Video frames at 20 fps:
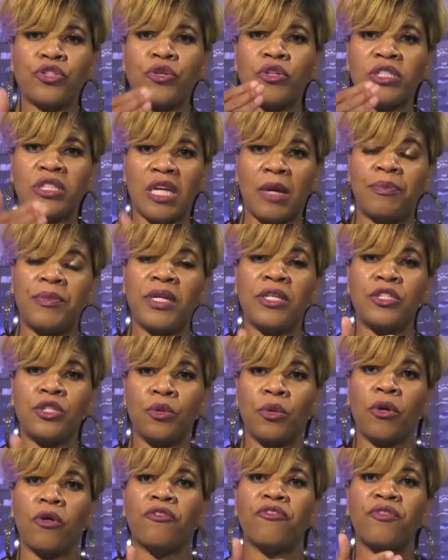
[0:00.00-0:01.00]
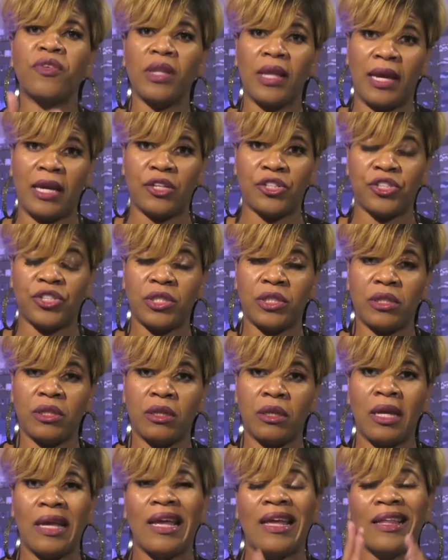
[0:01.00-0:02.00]
her something to her flesh.
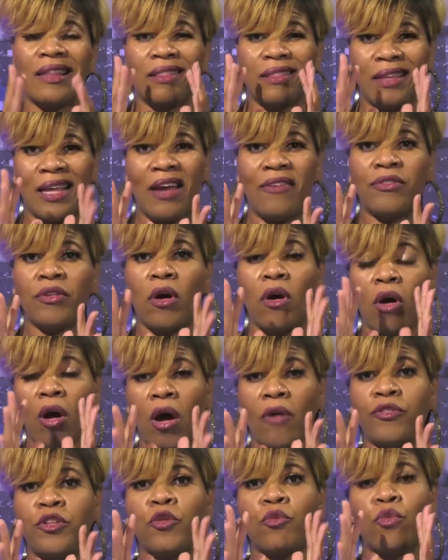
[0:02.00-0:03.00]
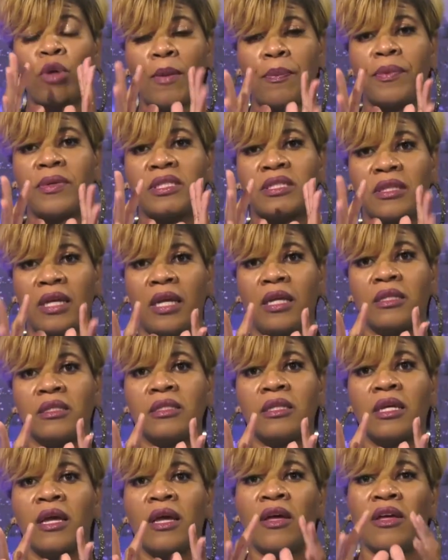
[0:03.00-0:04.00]
Left often
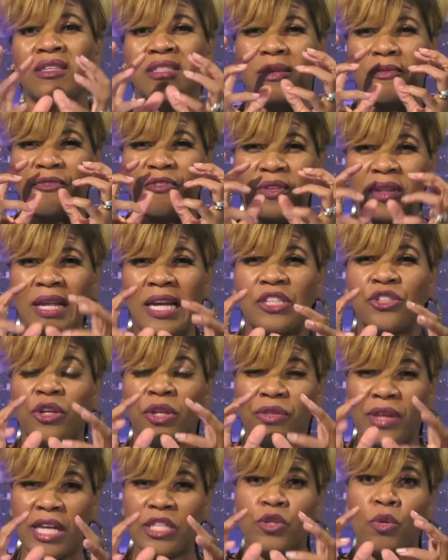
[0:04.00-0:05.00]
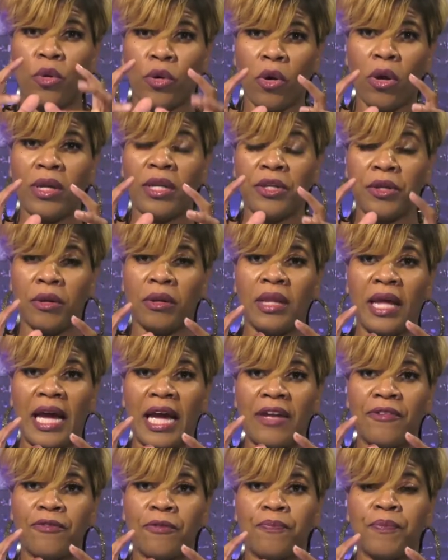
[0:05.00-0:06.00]
represents some fleshly things going on in your
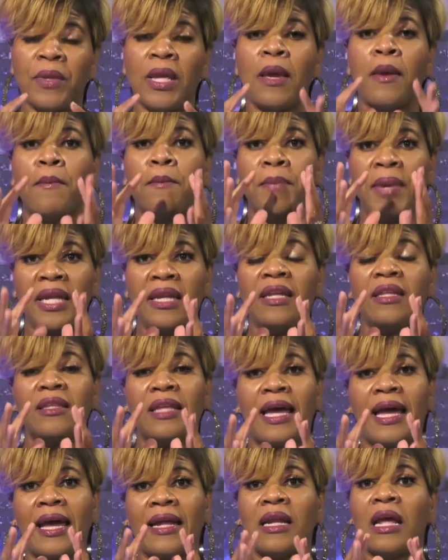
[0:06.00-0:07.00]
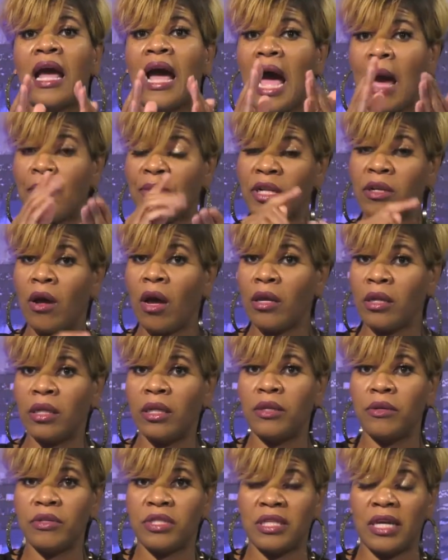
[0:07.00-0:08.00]
life, meaning that I'm going to call you to
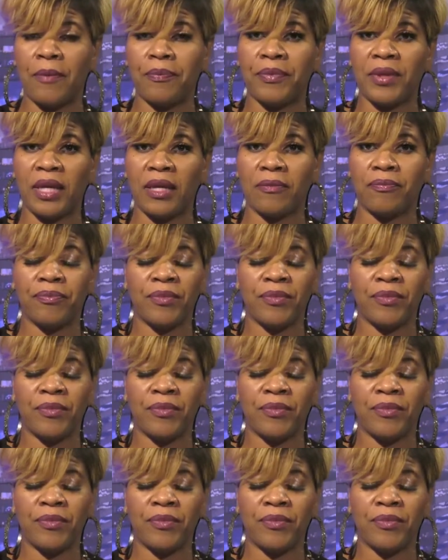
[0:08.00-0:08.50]
do something.